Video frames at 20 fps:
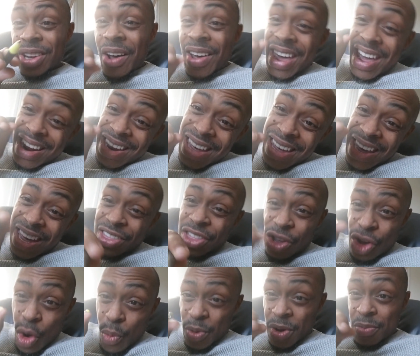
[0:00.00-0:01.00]
Now, any
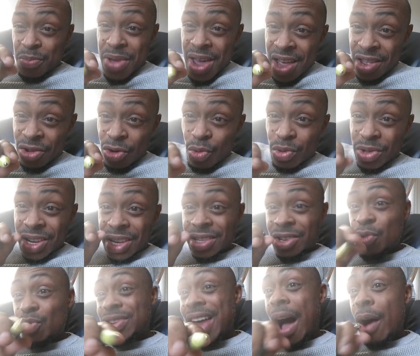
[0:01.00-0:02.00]
Ethiopian man who
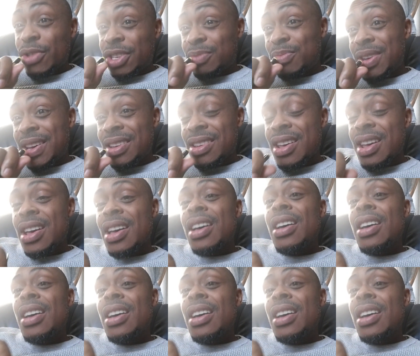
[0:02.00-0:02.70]
doubts me,